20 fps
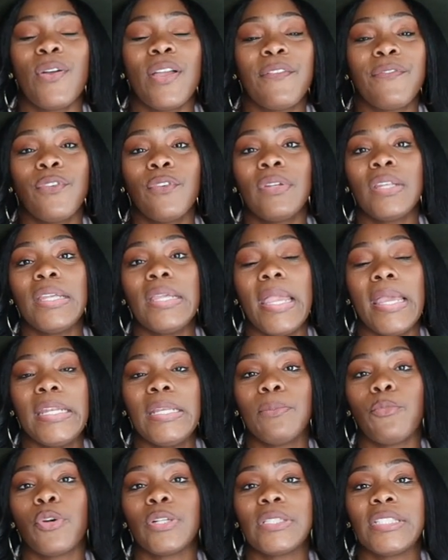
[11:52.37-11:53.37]
If you need
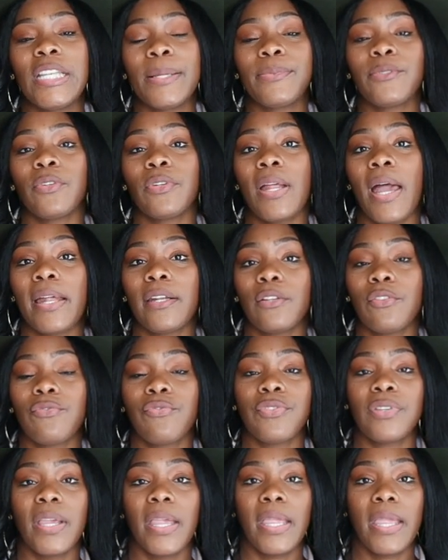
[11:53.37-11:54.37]
any more tips on how to
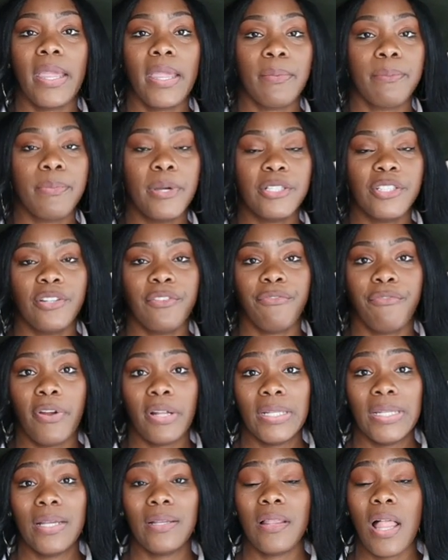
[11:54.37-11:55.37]
create a budget
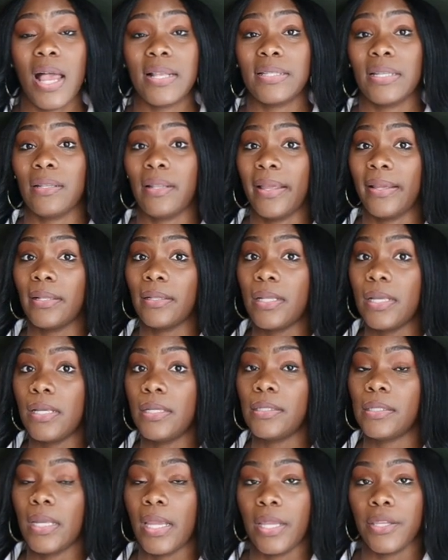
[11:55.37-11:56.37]
friendly closet like
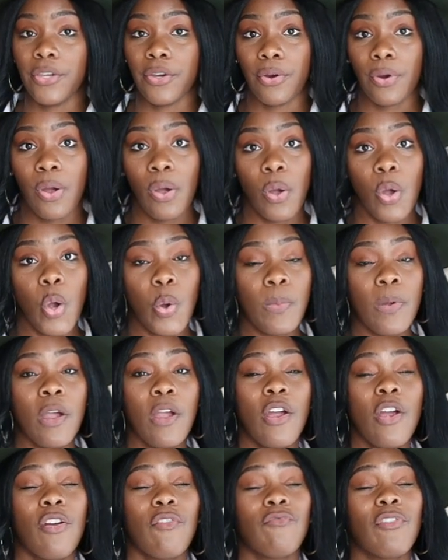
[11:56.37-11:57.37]
this in your home,
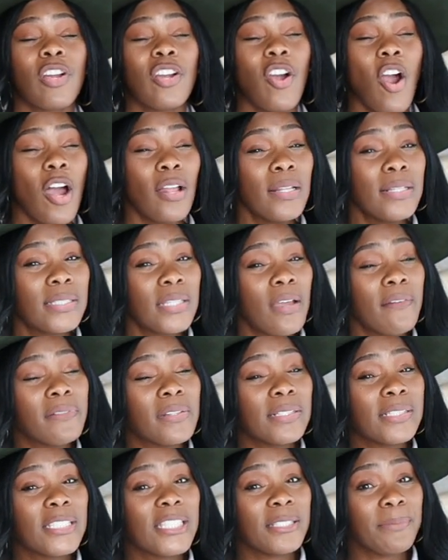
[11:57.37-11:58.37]
regardless of
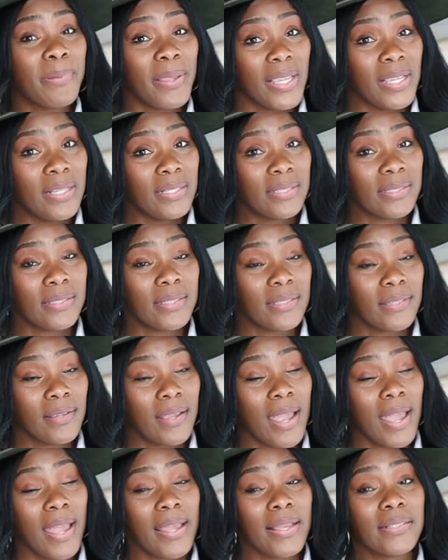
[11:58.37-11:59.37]
the space,
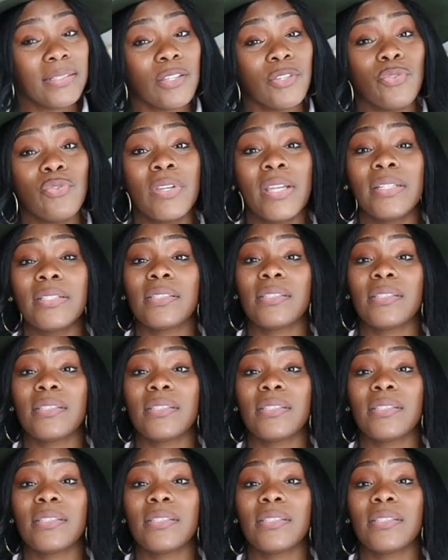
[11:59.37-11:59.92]
guys, you can